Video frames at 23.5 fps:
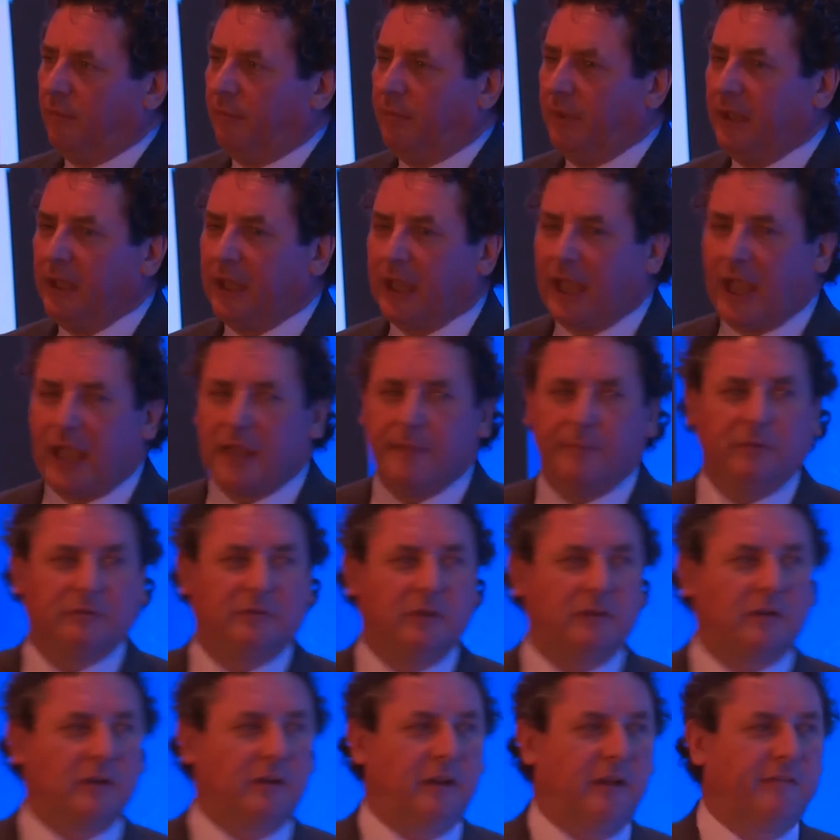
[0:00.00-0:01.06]
Being able
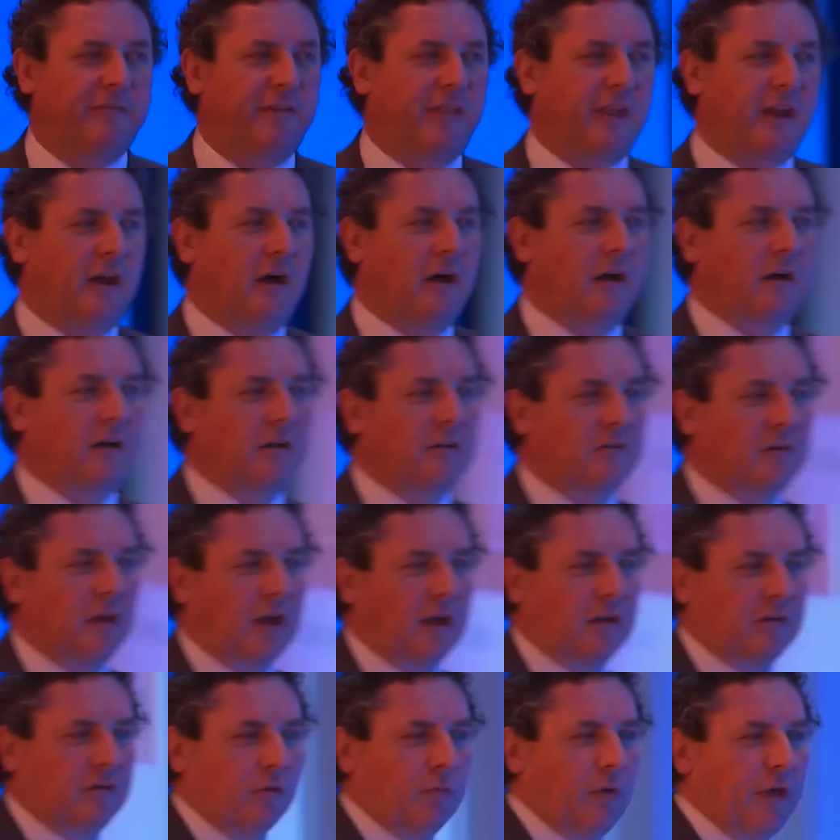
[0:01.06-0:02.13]
to deliver that
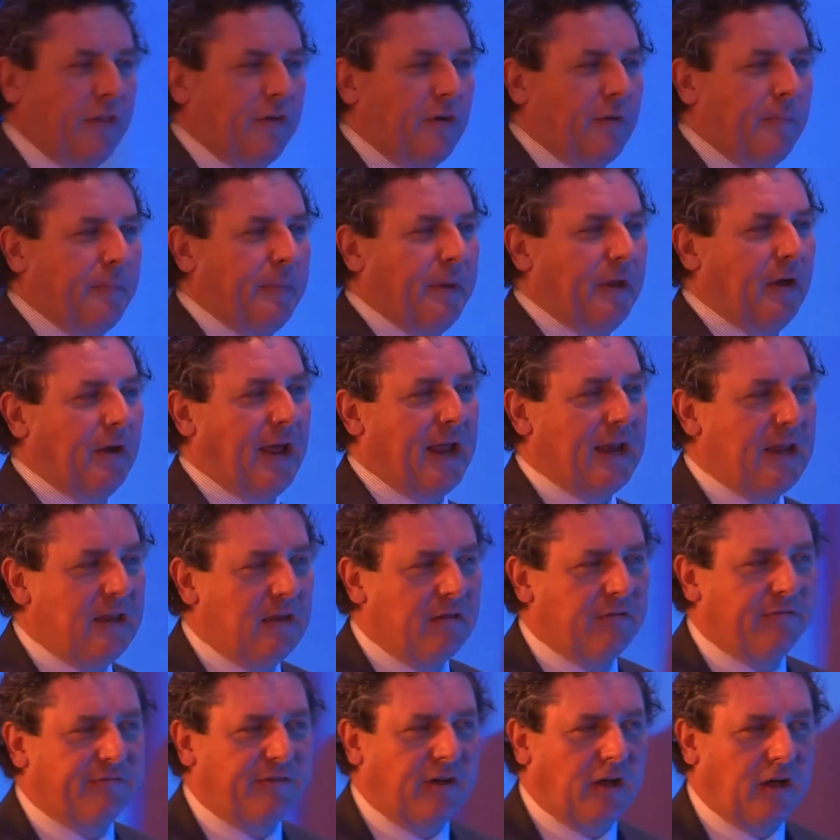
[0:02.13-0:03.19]
architecture, whether it be on any
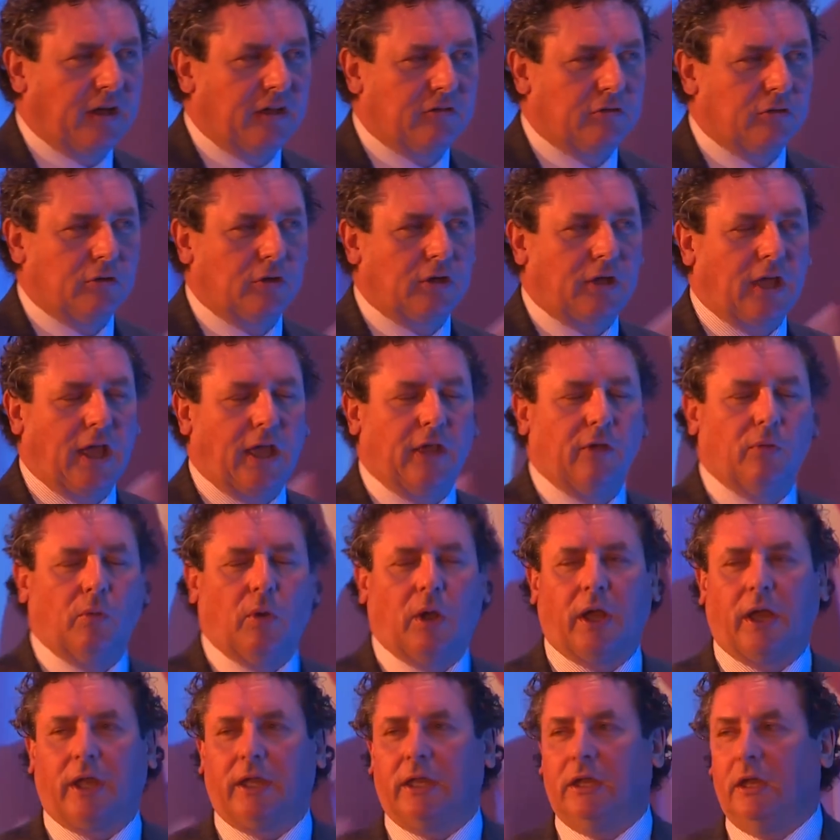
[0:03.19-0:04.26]
device or
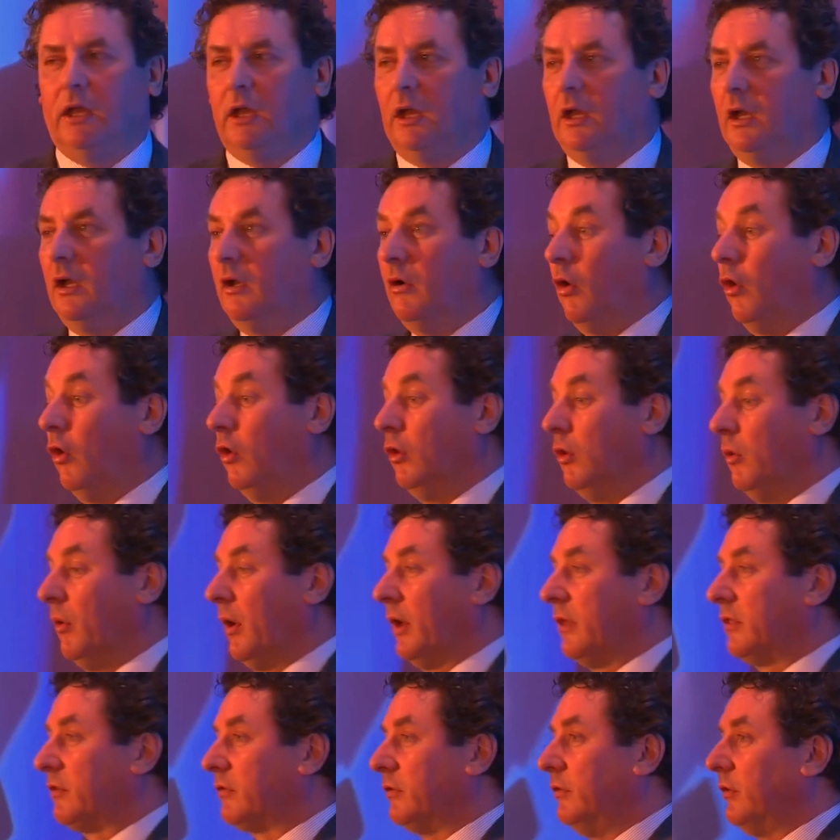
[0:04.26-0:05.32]
gateway, all the
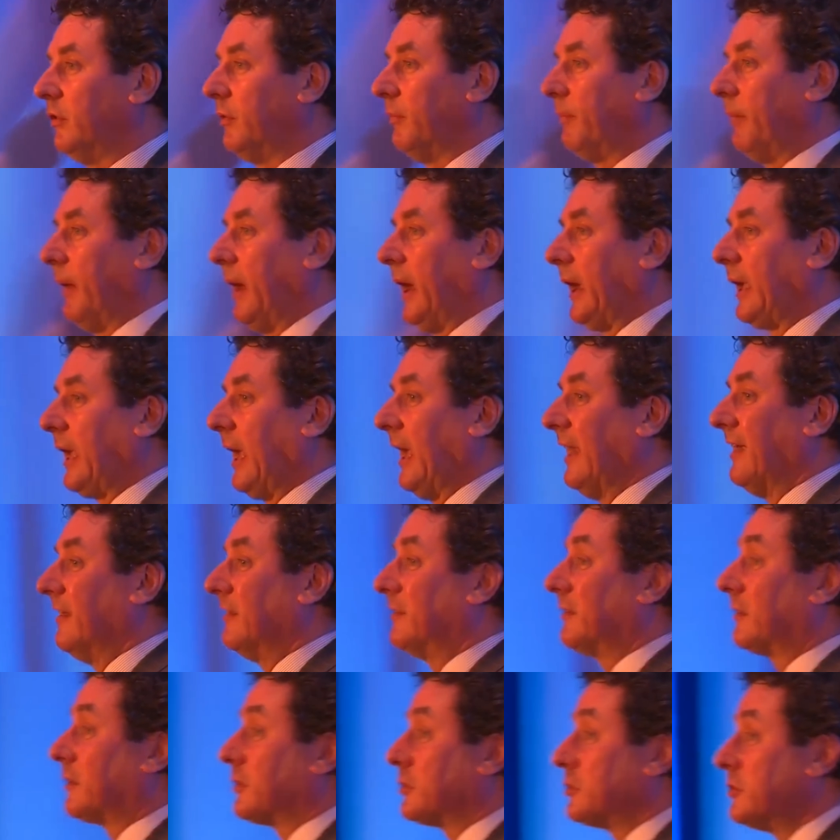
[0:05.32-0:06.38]
way through to the back end,
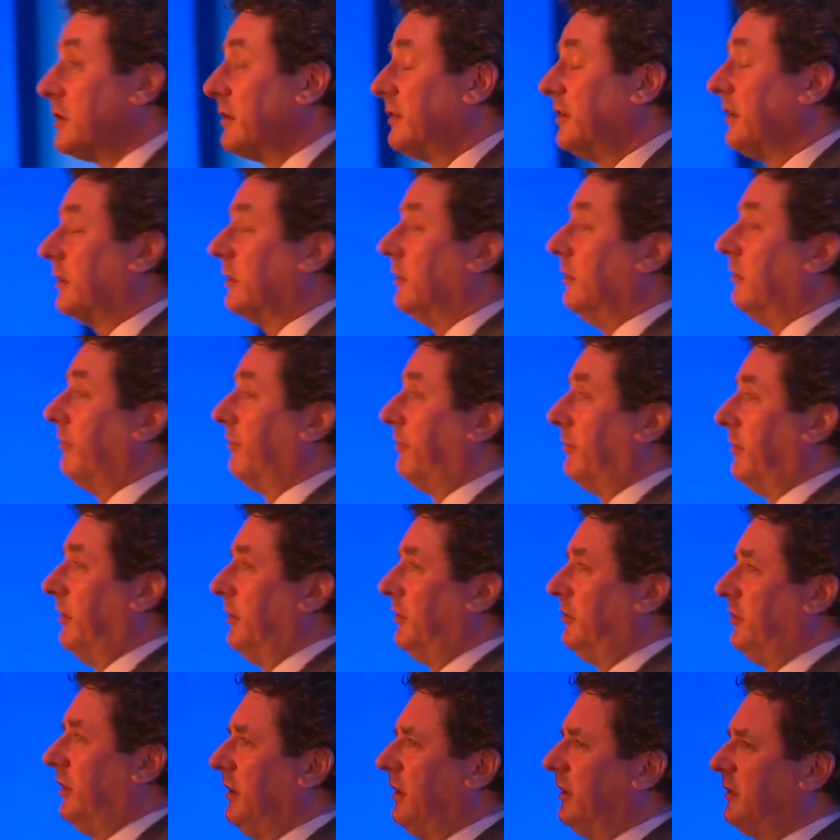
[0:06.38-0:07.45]
is critical for
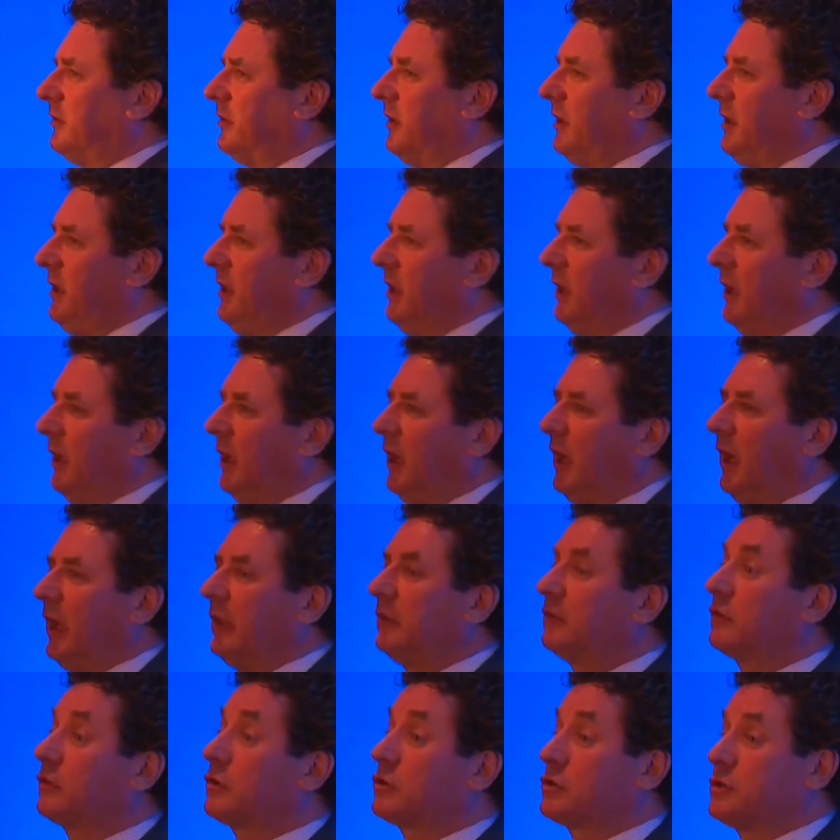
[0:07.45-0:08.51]
agility.
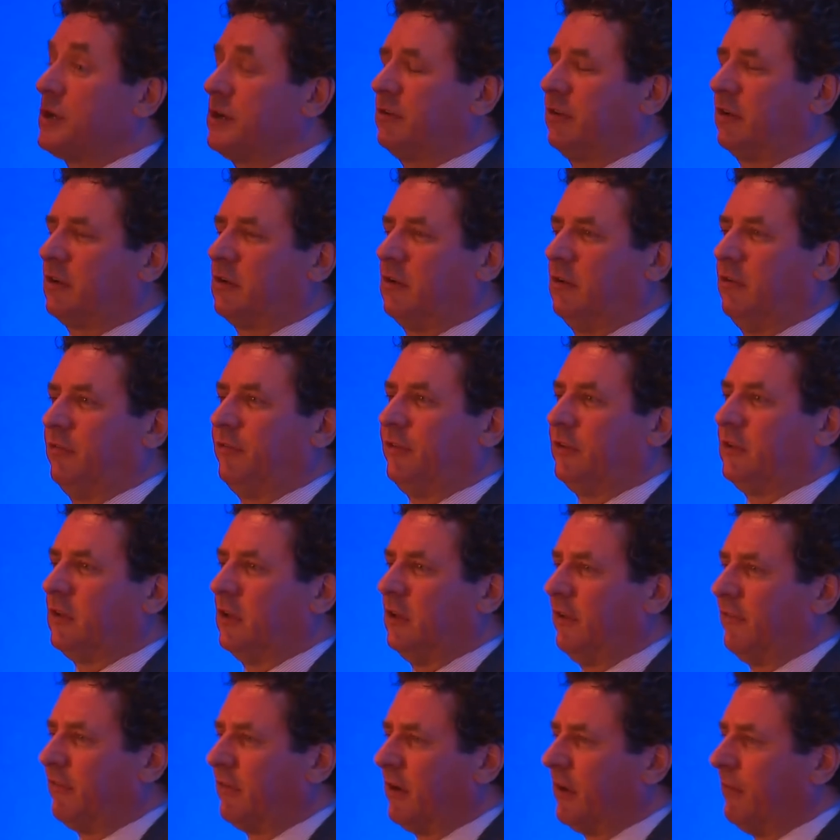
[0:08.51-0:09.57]
It's critical for
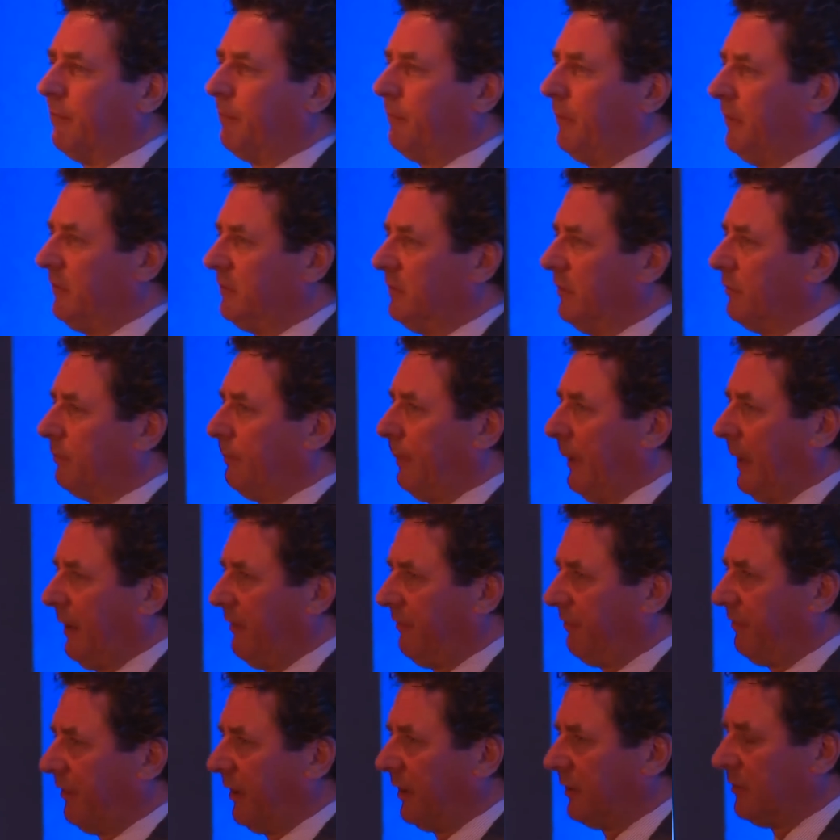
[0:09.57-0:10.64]
delivering business
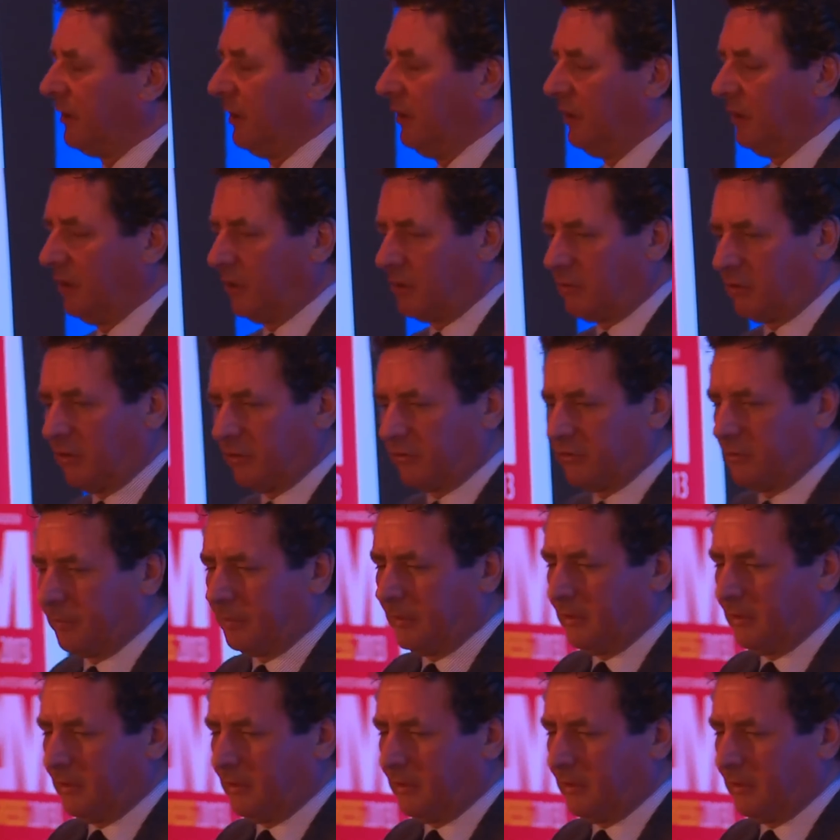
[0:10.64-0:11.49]
benefit across the